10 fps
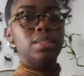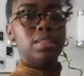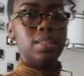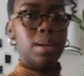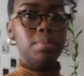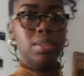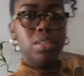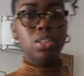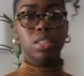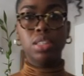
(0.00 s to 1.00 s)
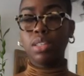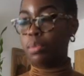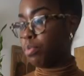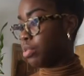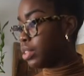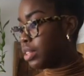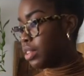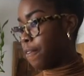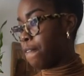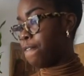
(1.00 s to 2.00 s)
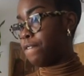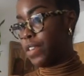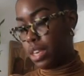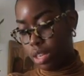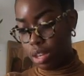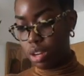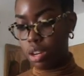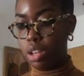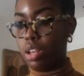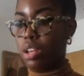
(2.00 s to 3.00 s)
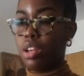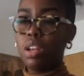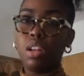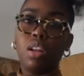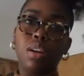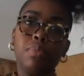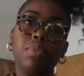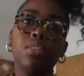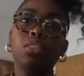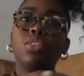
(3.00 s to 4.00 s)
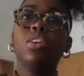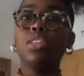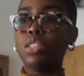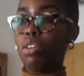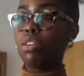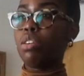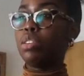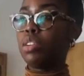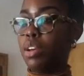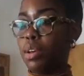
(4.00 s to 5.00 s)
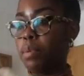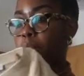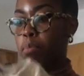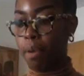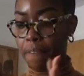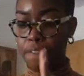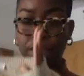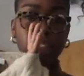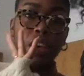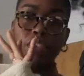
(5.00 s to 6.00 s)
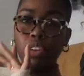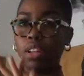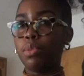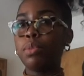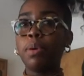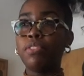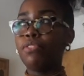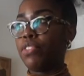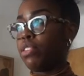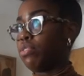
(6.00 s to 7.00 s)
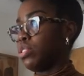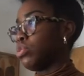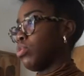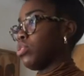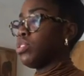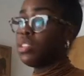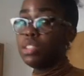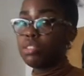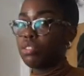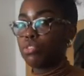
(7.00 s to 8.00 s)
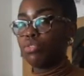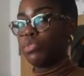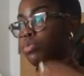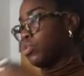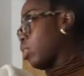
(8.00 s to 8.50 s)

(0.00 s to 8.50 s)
it's time to just complete the fit. I'm gonna toss on my favorite, like one of my favorite sweaters. This is also from